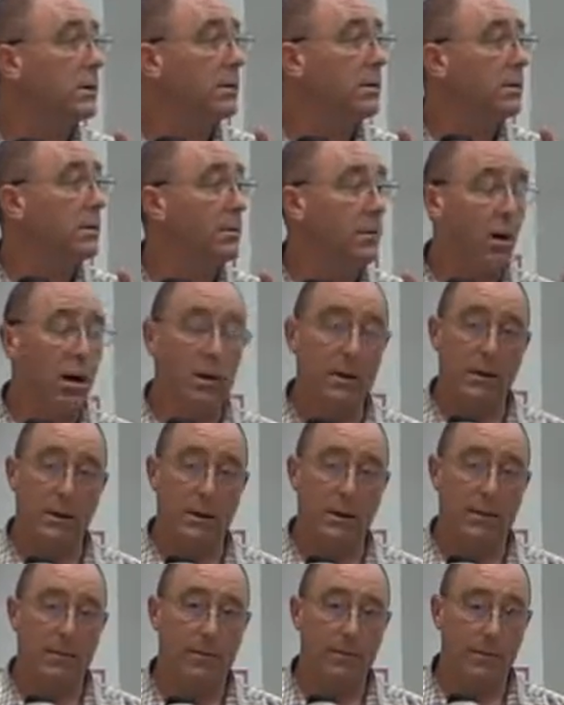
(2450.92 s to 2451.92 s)
the
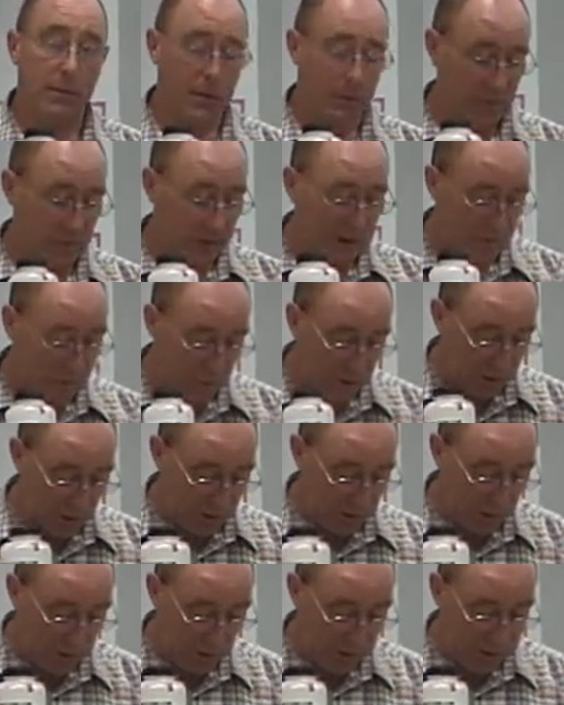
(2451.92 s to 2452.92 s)
bonding of that
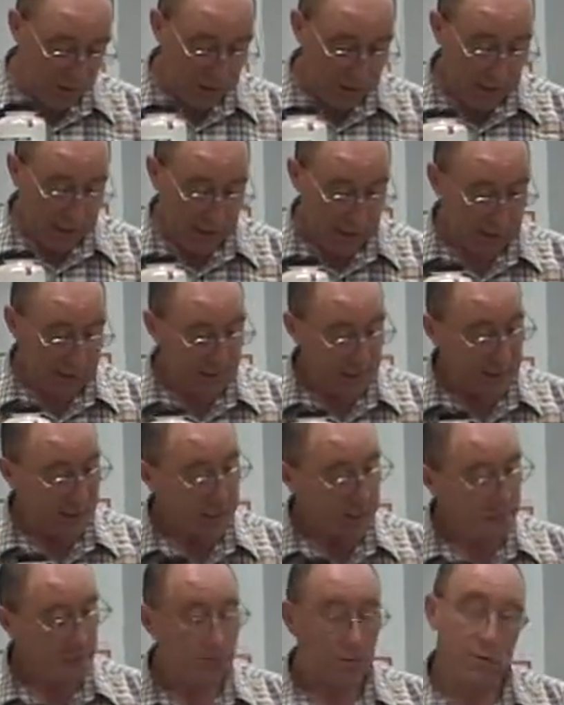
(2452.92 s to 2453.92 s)
molecule, I can get
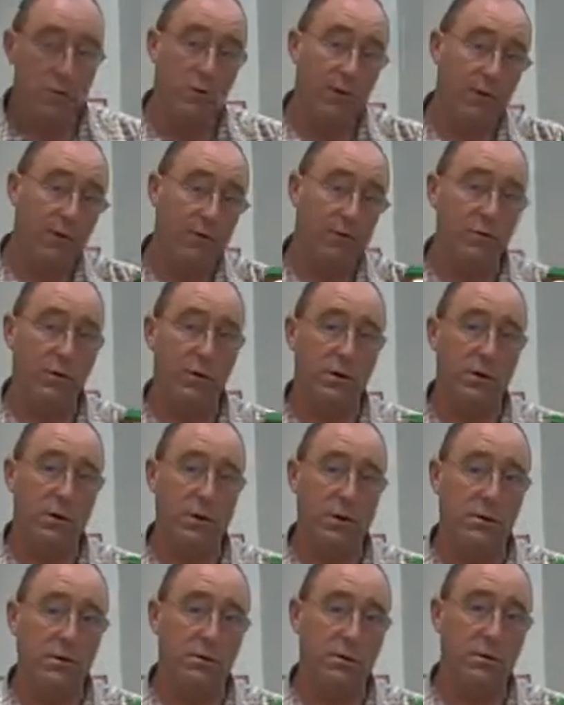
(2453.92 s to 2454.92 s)
a different sugar,
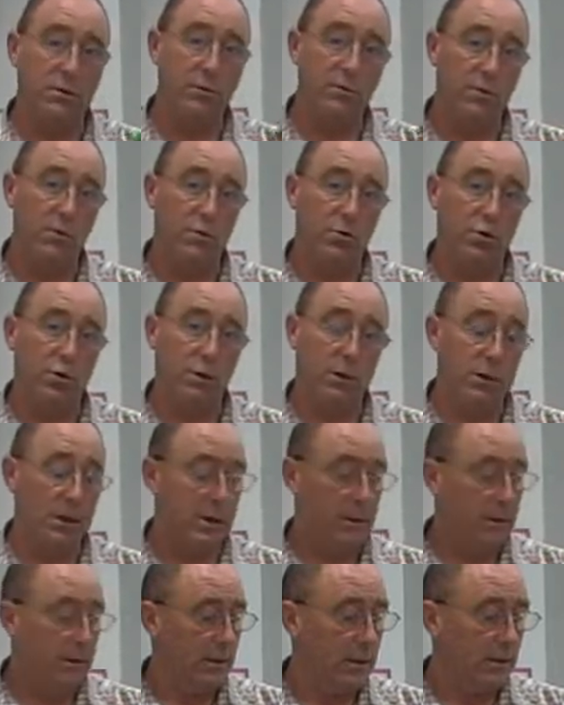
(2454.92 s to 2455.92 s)
fructose, fruit sugar.
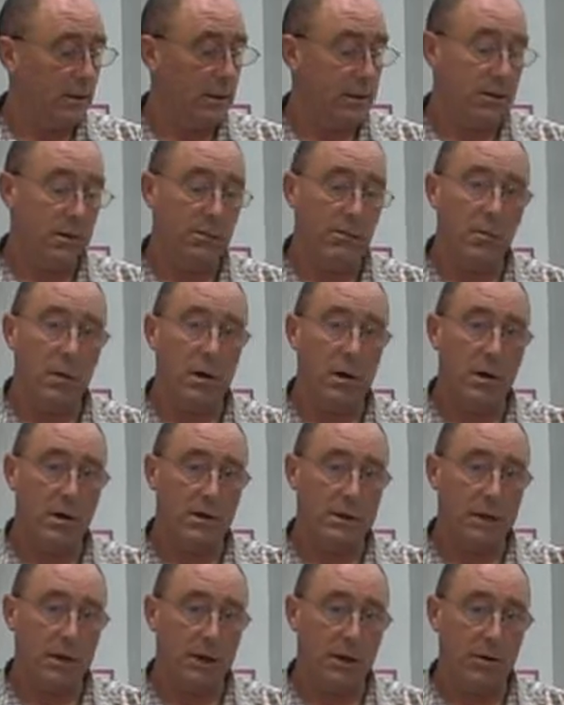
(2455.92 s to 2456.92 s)
It's a
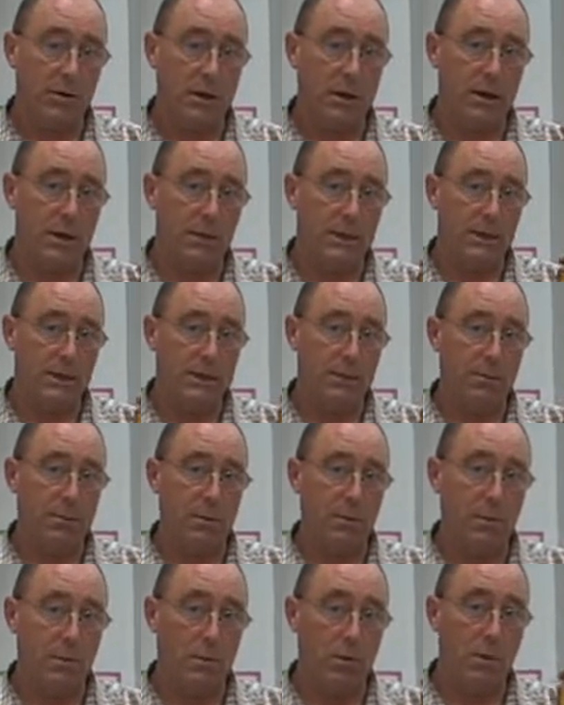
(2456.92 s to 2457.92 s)
monosaccharide,
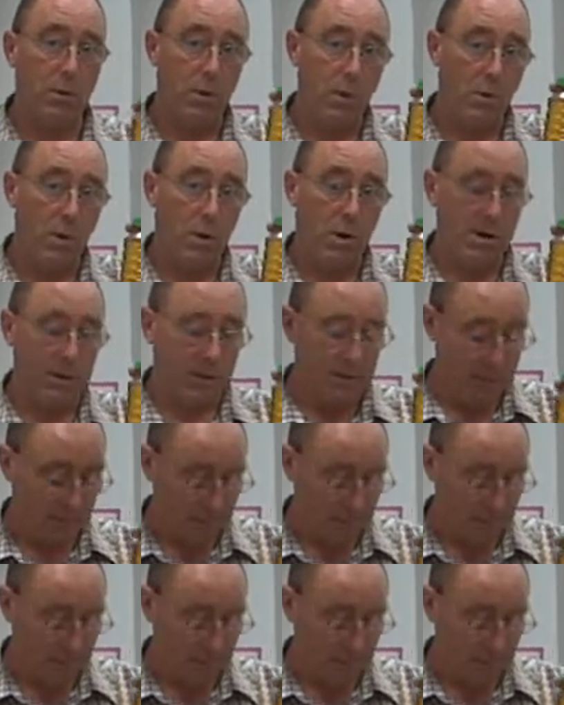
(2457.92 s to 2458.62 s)
simple, one.